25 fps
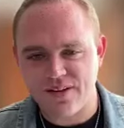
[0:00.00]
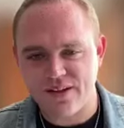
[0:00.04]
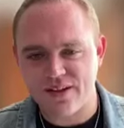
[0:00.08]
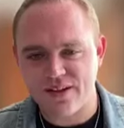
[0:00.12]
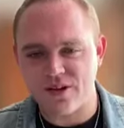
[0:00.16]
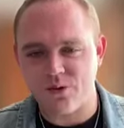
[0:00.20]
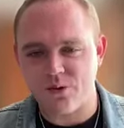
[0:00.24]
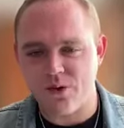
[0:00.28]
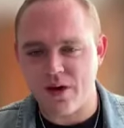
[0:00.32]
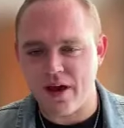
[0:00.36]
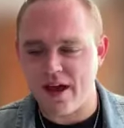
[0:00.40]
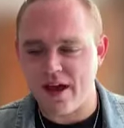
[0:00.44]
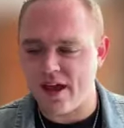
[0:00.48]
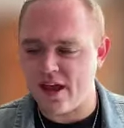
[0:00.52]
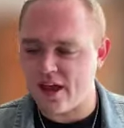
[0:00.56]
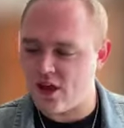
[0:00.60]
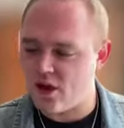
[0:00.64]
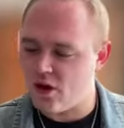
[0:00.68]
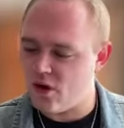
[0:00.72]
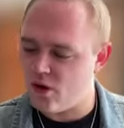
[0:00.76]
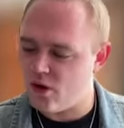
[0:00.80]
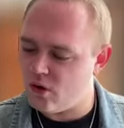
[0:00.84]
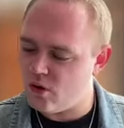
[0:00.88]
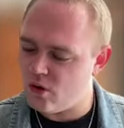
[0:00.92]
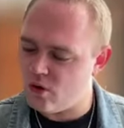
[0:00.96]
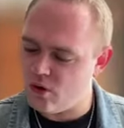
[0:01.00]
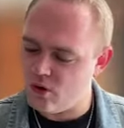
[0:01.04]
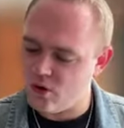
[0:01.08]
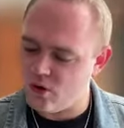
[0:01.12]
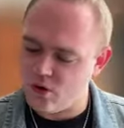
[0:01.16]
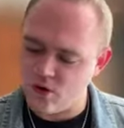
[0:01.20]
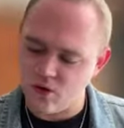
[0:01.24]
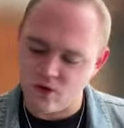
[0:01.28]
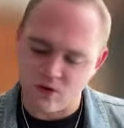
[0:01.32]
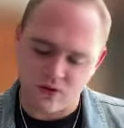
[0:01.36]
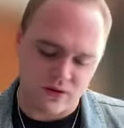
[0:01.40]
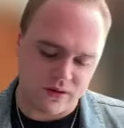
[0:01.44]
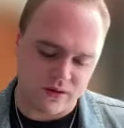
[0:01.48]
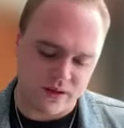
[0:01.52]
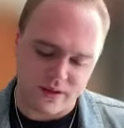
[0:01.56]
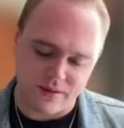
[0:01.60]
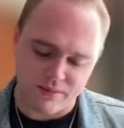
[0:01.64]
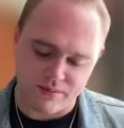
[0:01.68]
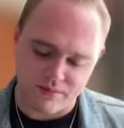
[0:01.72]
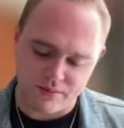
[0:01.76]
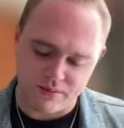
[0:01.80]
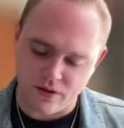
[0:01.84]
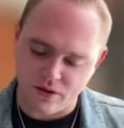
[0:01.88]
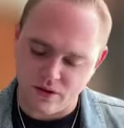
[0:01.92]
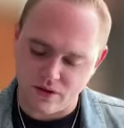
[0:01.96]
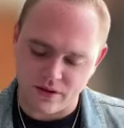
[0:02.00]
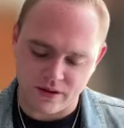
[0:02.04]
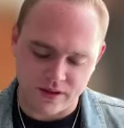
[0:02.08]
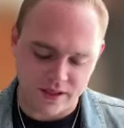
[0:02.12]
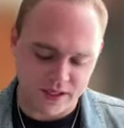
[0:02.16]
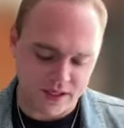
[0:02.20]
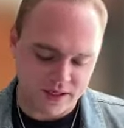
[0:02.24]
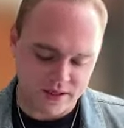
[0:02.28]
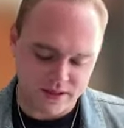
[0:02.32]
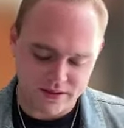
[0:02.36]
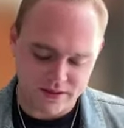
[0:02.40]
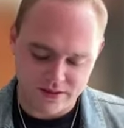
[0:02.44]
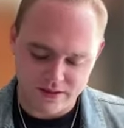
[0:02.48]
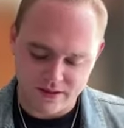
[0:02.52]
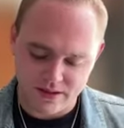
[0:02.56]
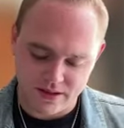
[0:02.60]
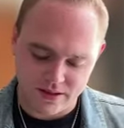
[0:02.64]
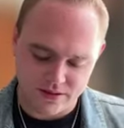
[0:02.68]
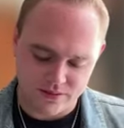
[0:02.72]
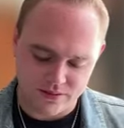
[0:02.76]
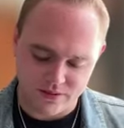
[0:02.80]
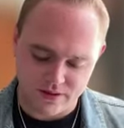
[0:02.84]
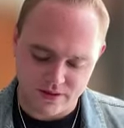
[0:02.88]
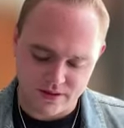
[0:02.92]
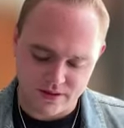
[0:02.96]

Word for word: feet away, holy moly, it yeah.